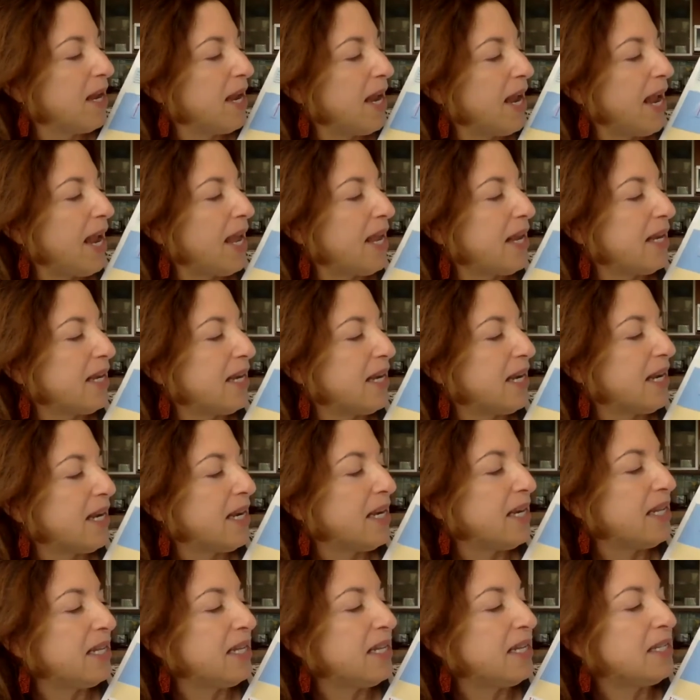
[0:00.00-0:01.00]
And
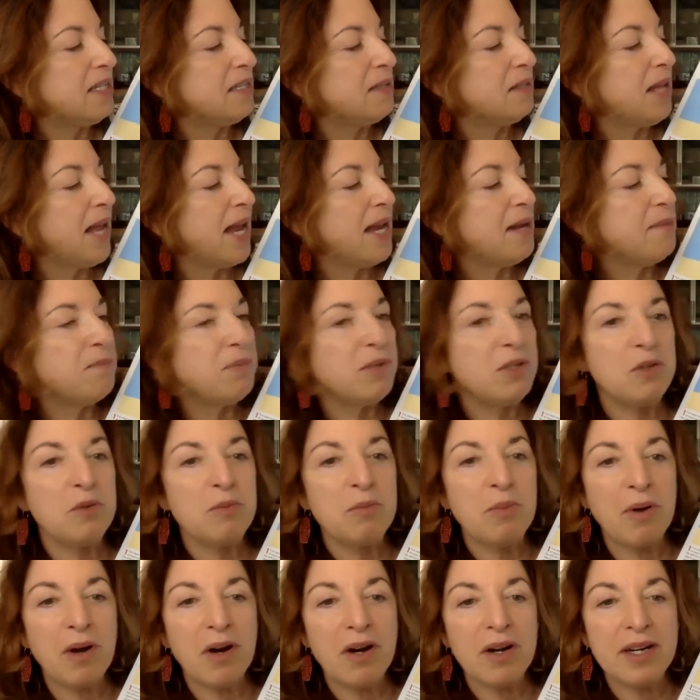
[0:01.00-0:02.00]
in this light blue
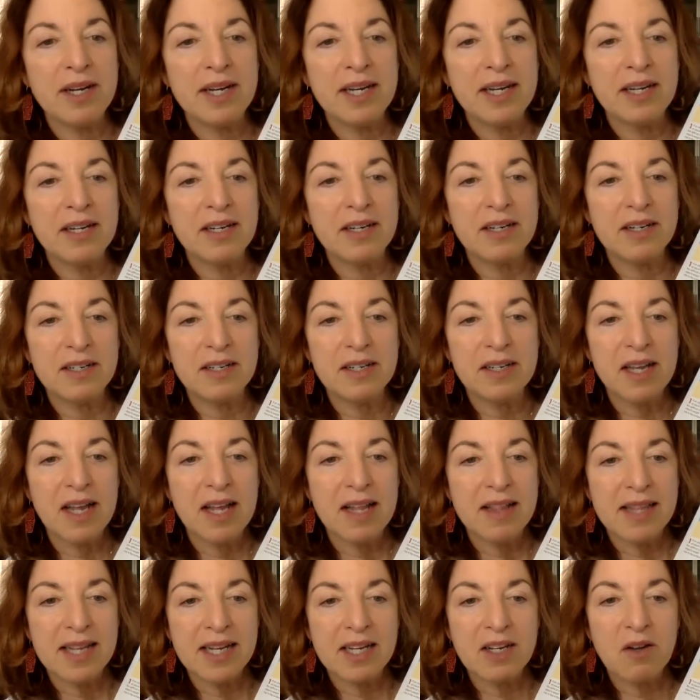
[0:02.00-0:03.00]
part here
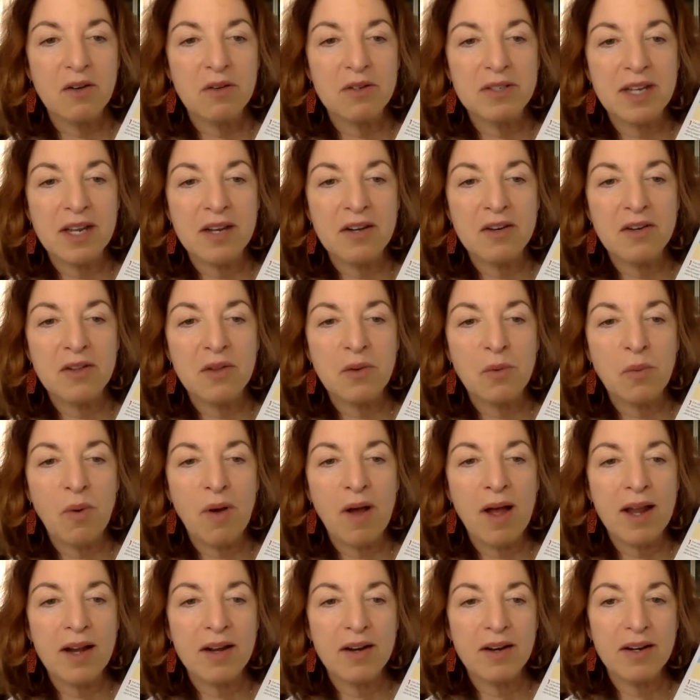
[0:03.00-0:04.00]
that goes under the
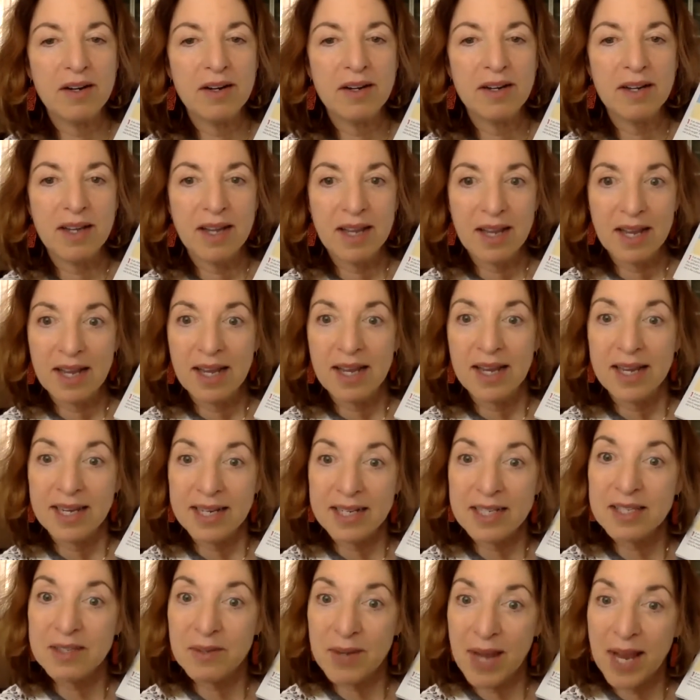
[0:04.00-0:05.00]
water,
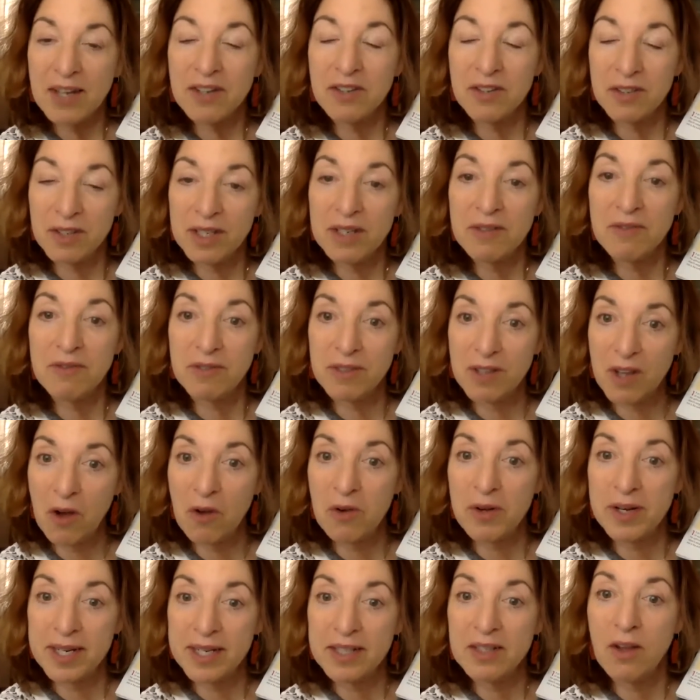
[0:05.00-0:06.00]
it's actually
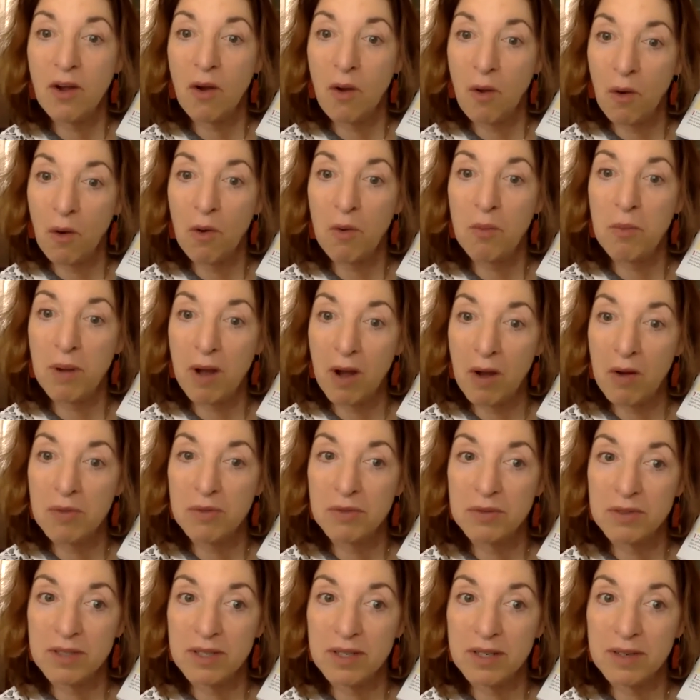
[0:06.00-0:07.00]
floating the whole
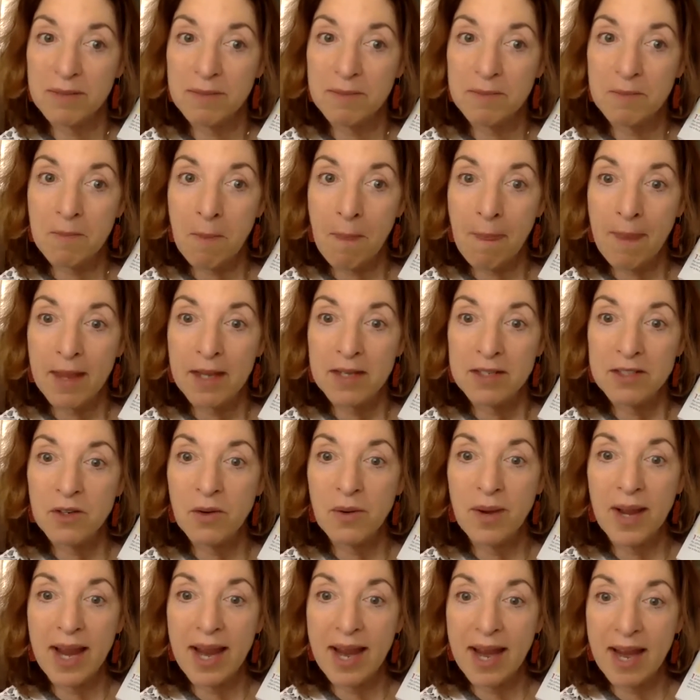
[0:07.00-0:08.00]
boat.
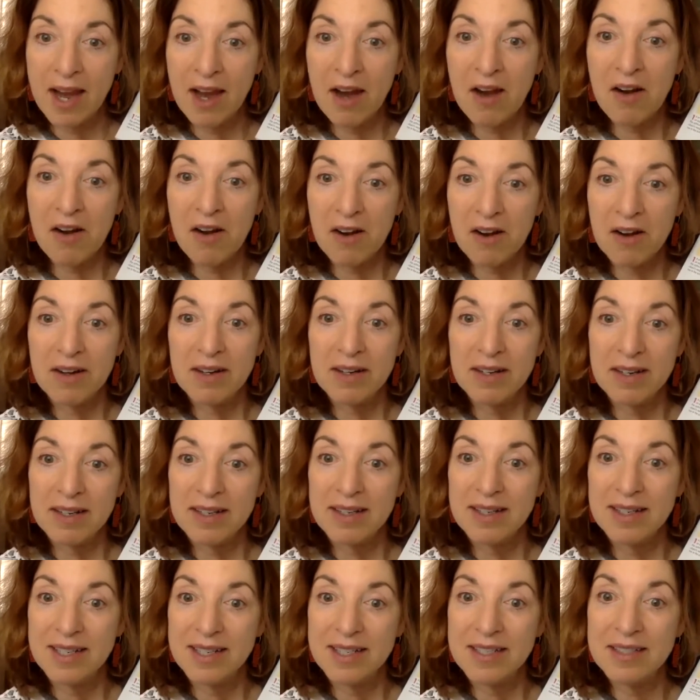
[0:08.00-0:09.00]
So air
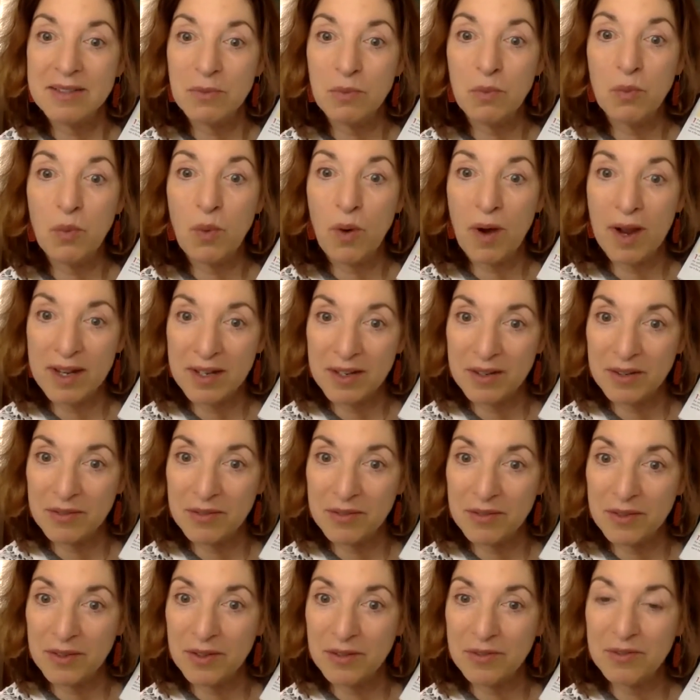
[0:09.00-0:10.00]
is
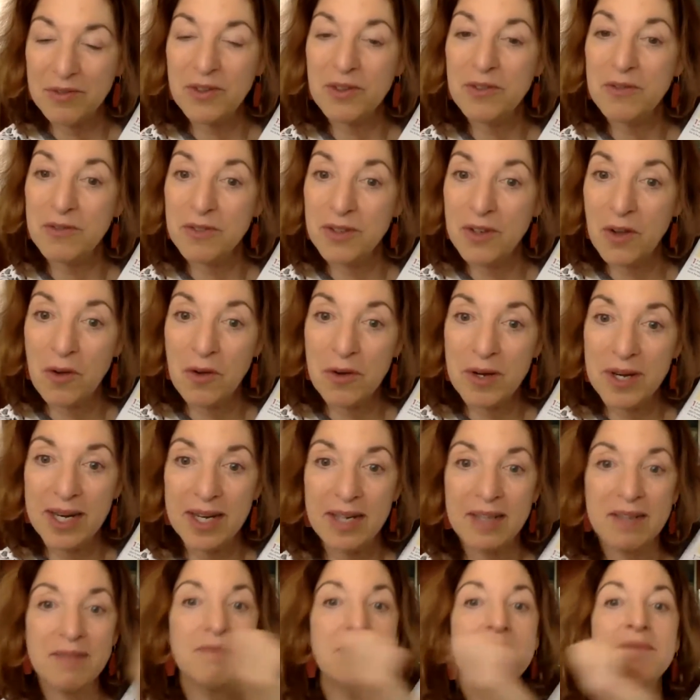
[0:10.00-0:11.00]
wonderful for
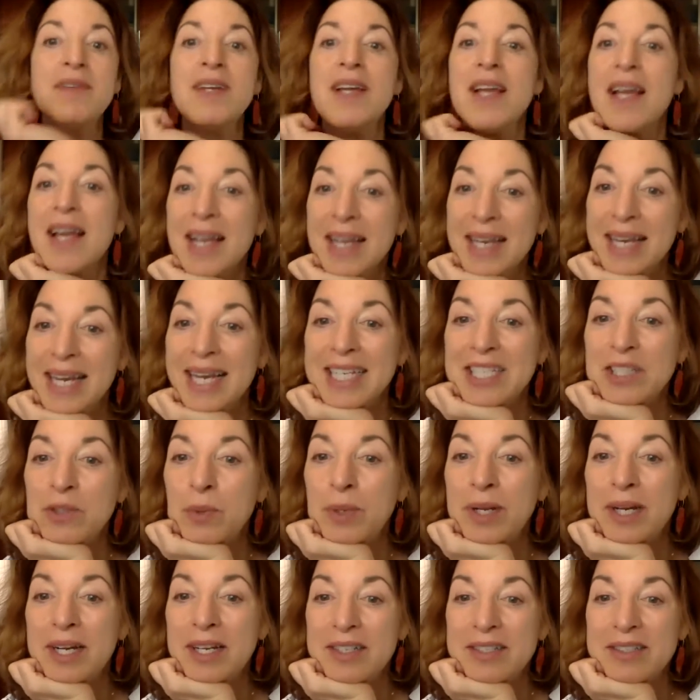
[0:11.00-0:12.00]
floating. Guess
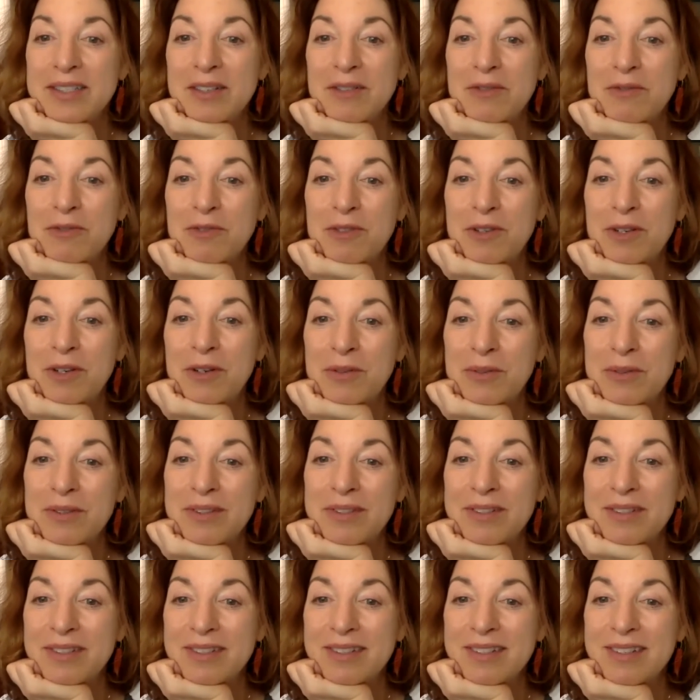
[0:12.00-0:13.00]
what else it
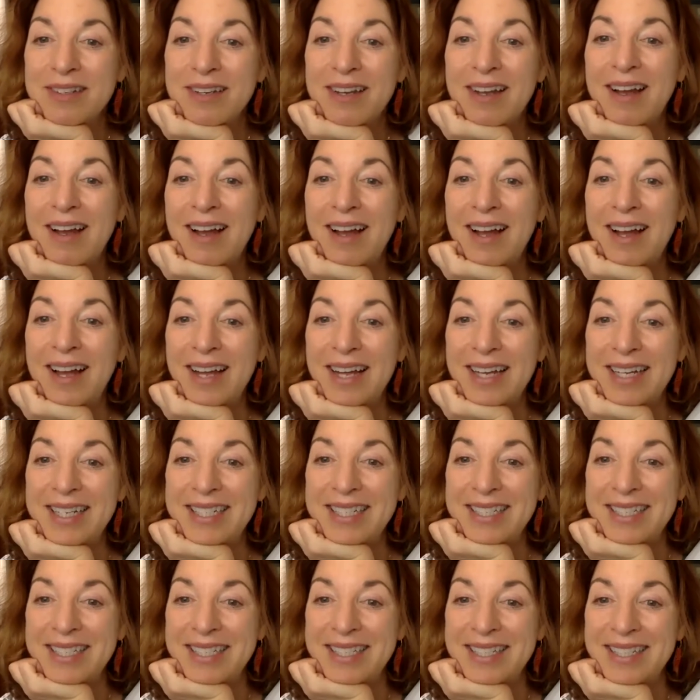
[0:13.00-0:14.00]
floats?
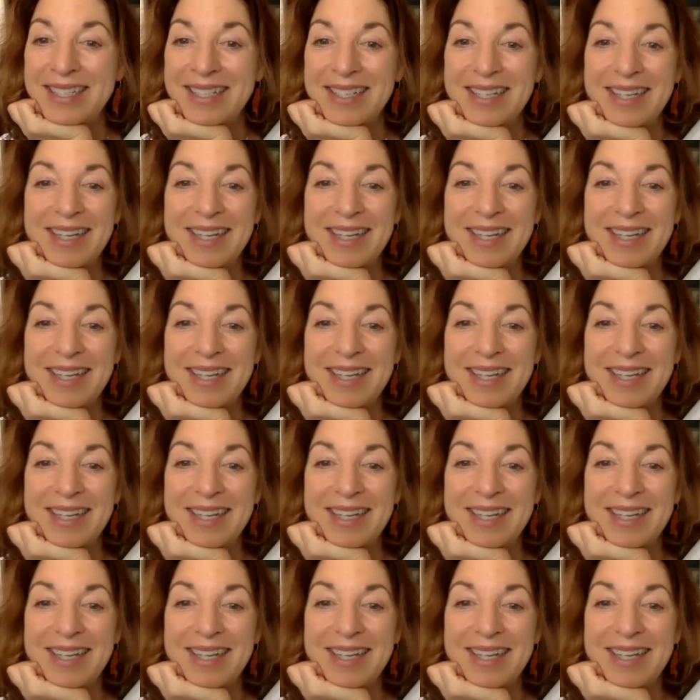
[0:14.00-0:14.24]
Ice.